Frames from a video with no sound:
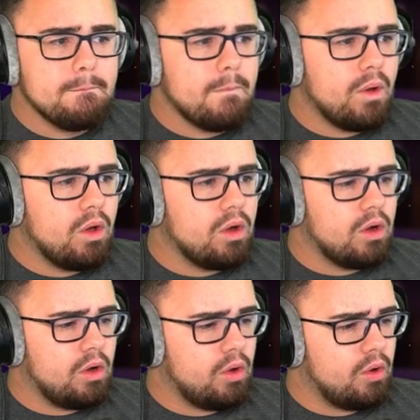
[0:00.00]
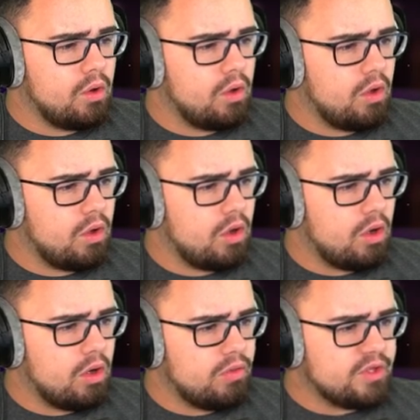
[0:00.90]

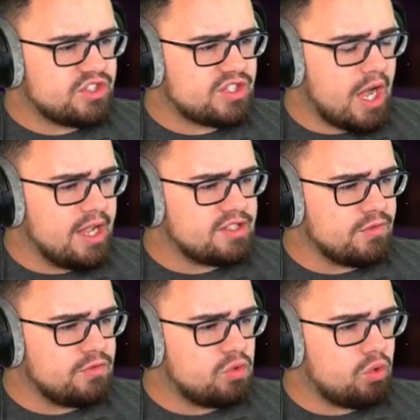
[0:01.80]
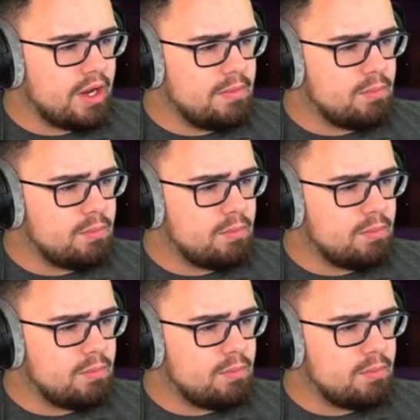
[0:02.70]
The size of great.